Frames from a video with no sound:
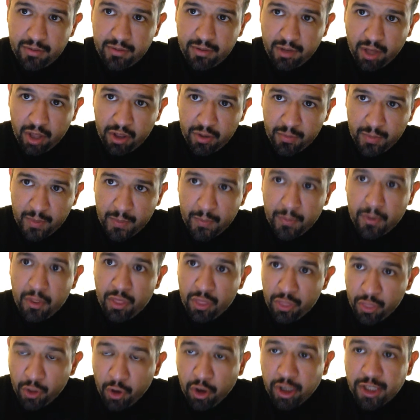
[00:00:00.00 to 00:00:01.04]
other people,
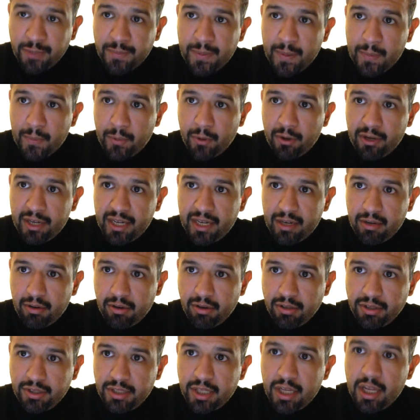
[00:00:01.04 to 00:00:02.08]
those people are
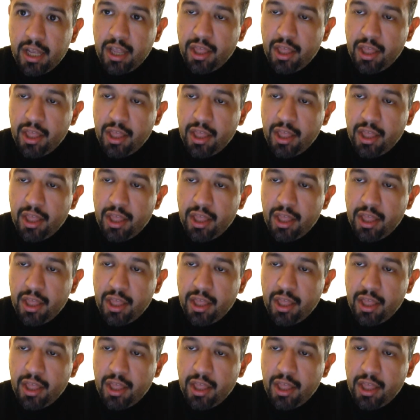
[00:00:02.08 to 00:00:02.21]
heroes.